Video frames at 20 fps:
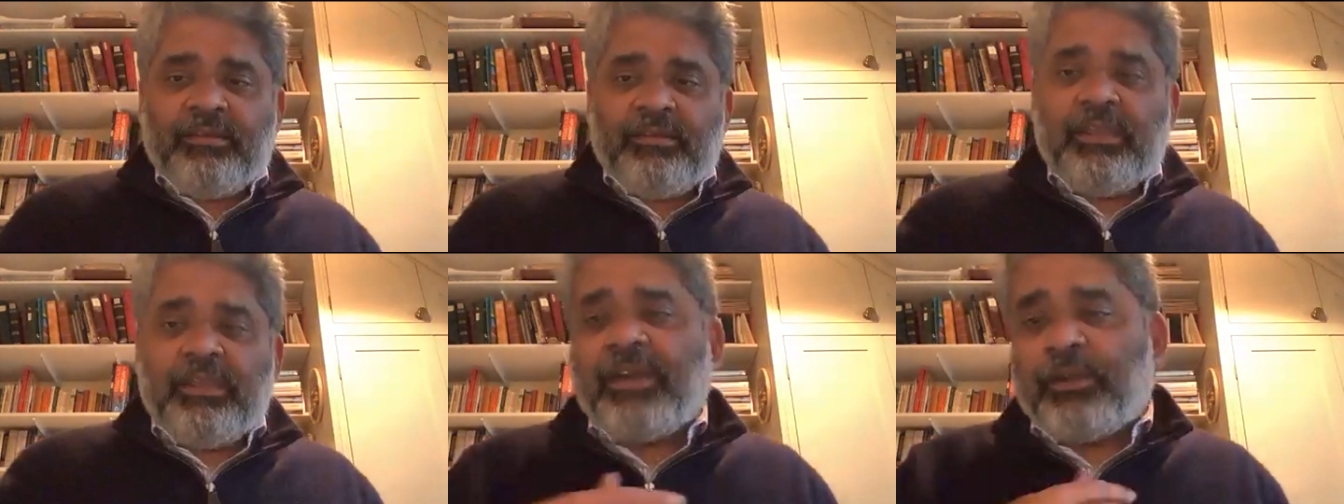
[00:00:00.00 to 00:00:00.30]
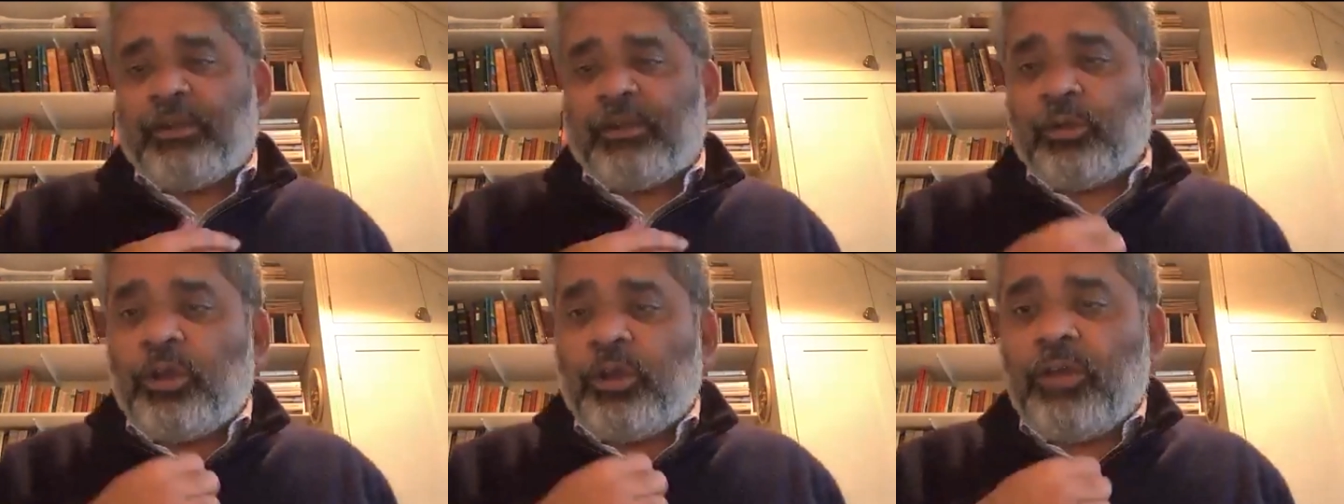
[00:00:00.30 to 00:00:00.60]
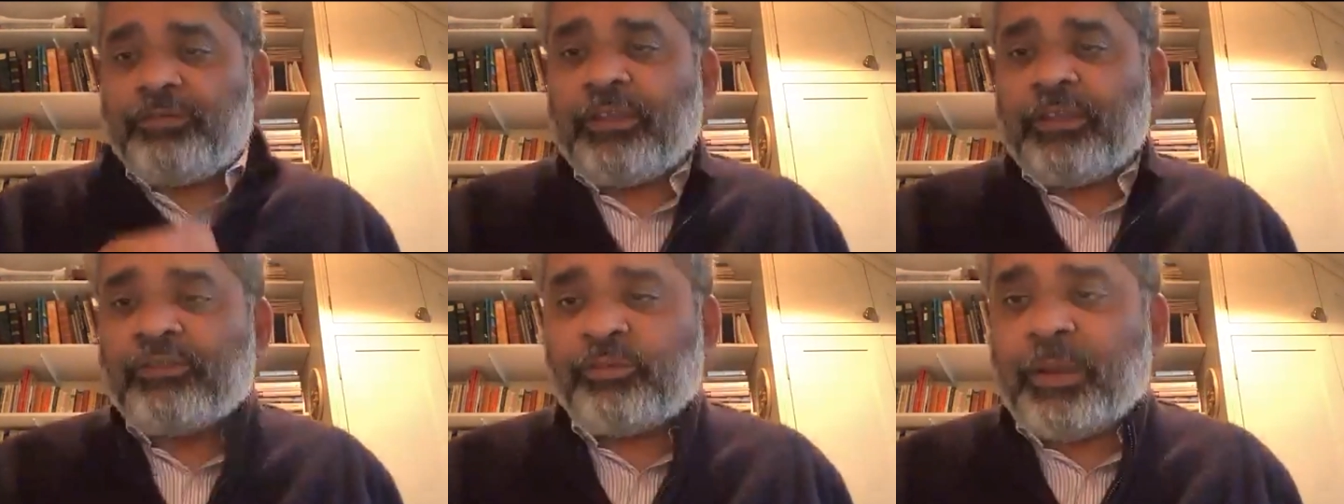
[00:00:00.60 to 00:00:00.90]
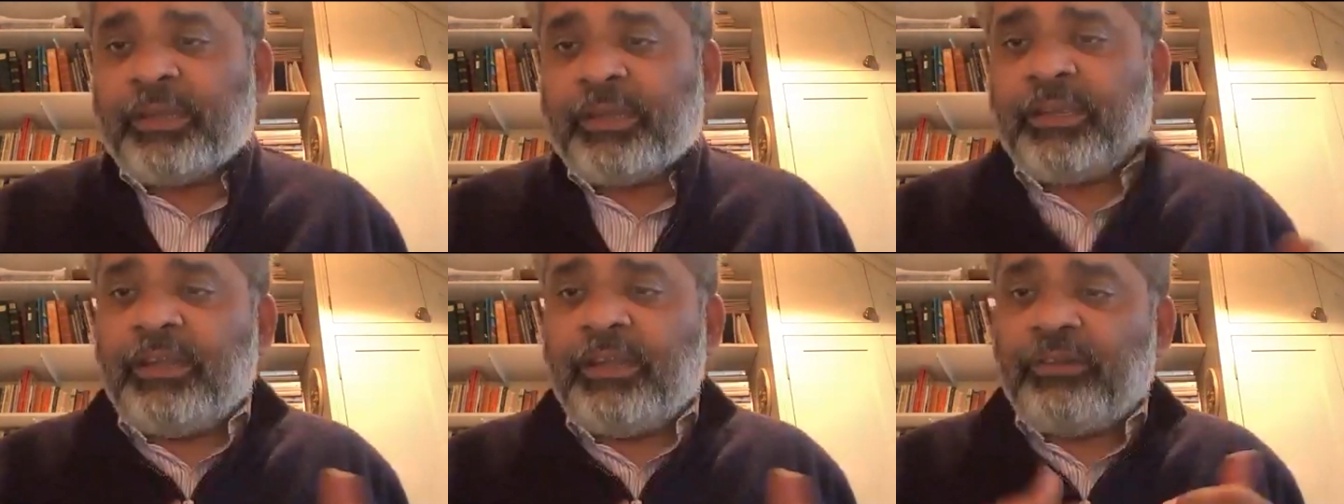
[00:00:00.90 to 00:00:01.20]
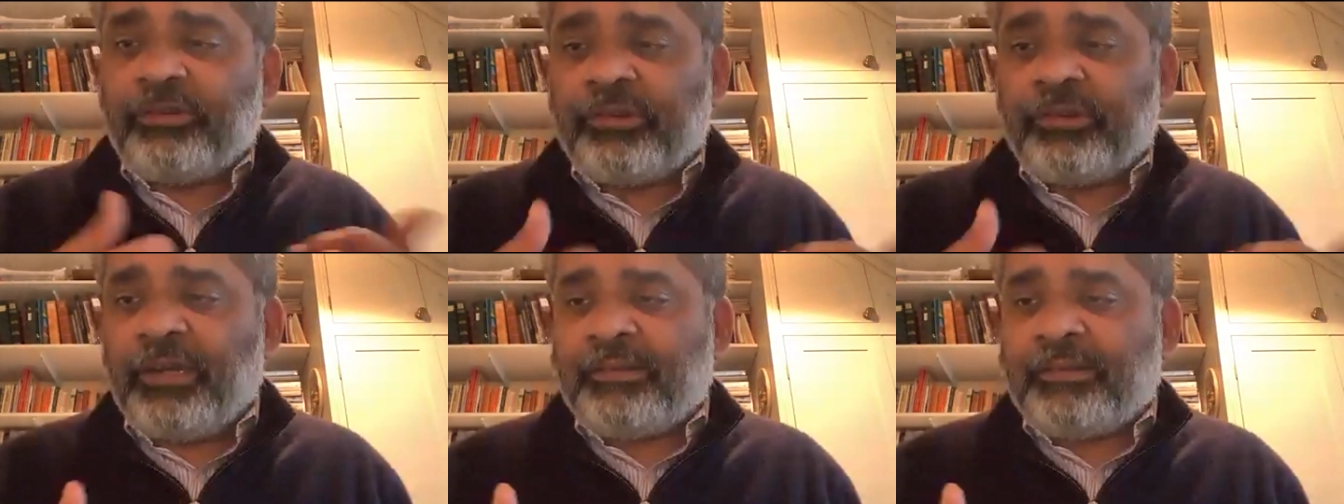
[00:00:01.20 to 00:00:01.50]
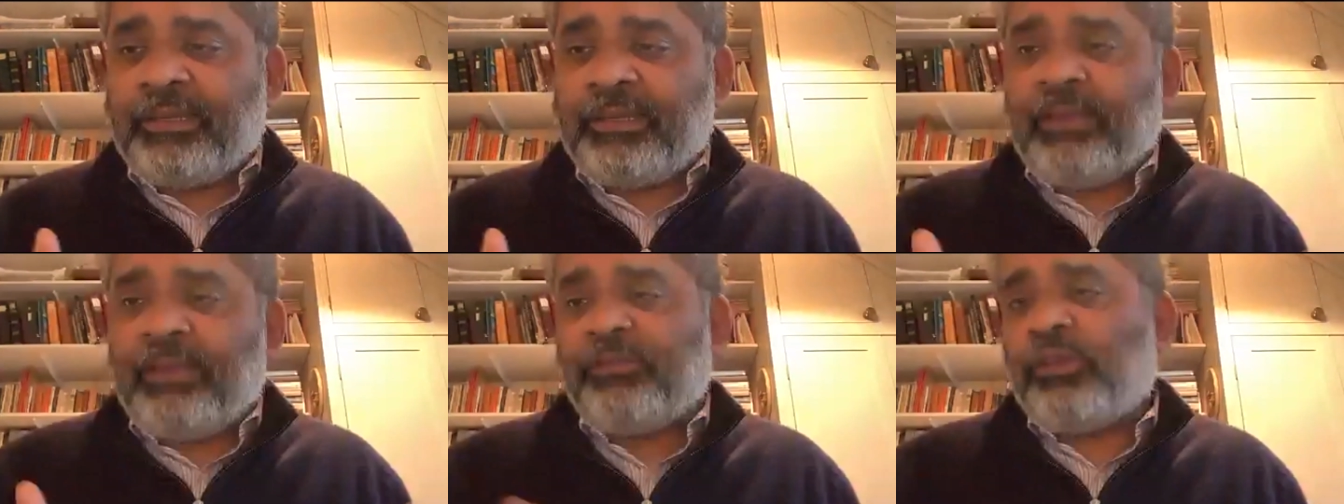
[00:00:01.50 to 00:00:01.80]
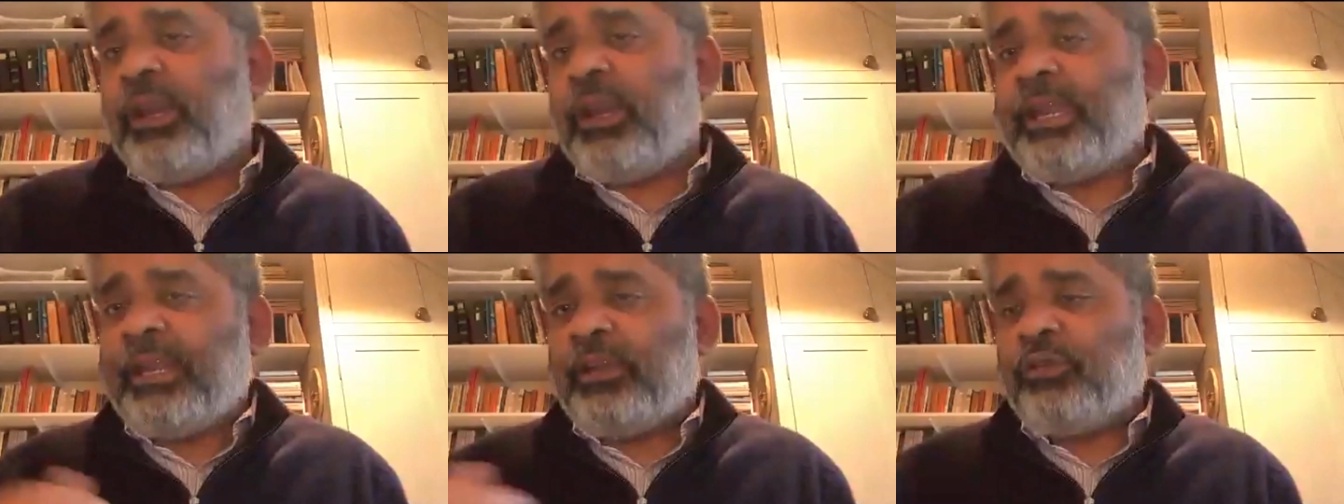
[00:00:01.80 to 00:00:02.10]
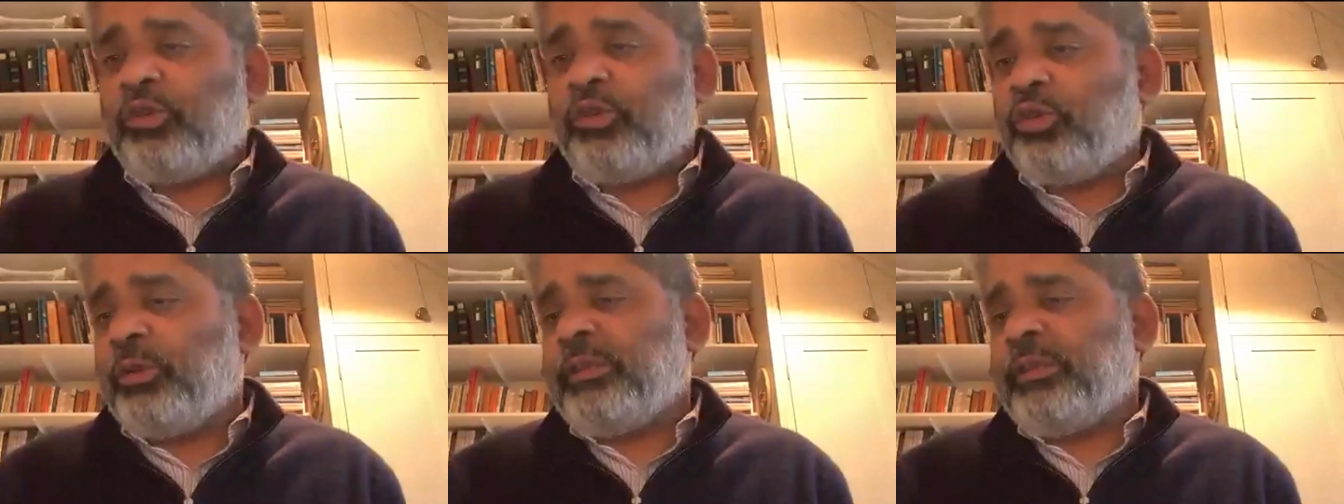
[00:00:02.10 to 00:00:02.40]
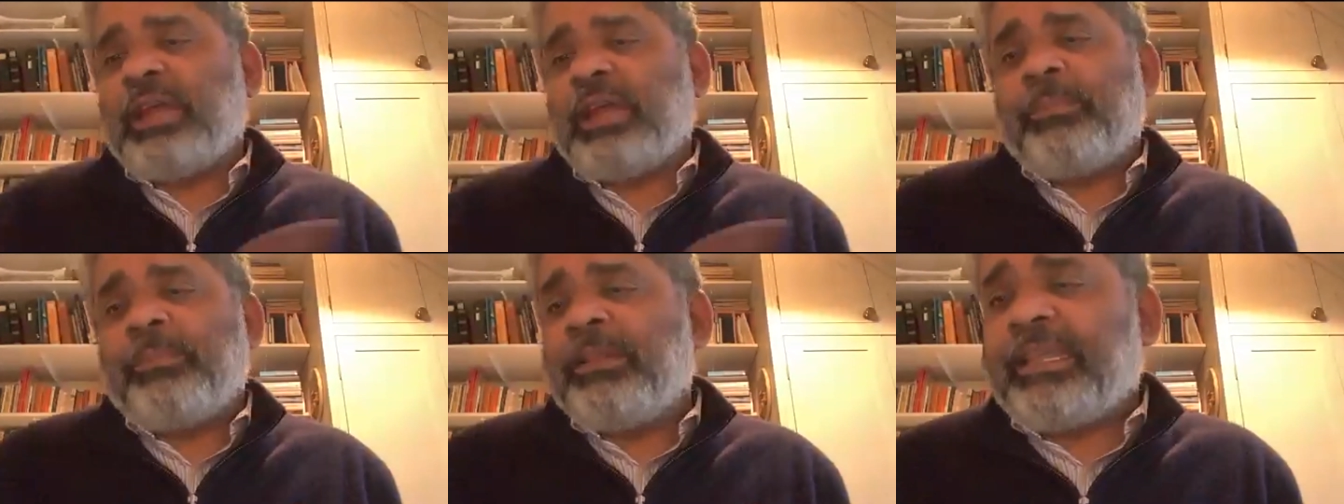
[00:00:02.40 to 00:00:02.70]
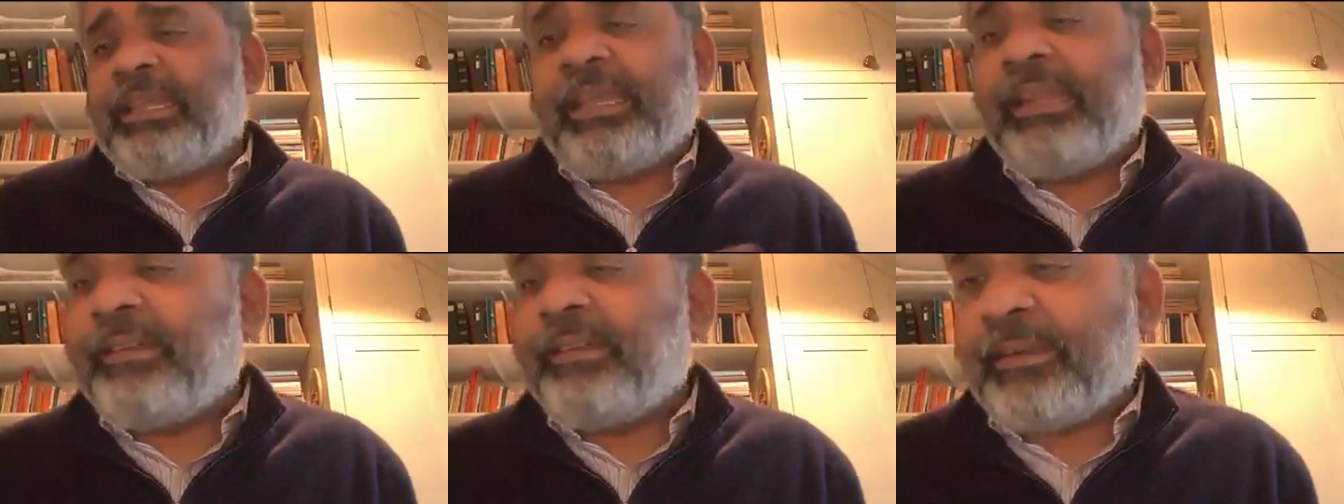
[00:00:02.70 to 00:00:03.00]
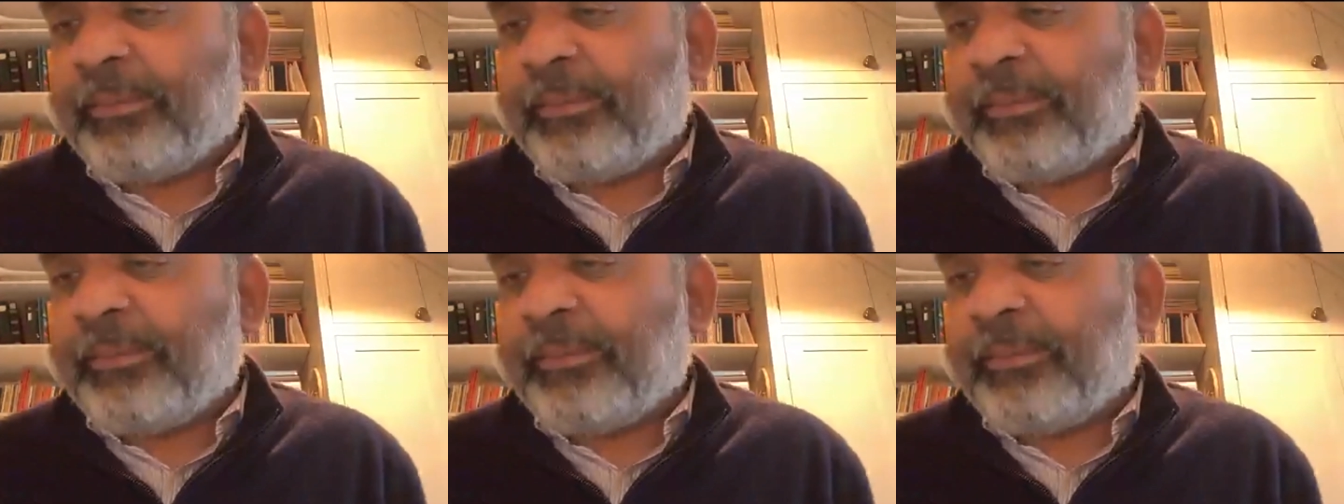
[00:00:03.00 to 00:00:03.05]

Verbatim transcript: If I took off this sweater and shirt sleeves, all I need to do is double the heater.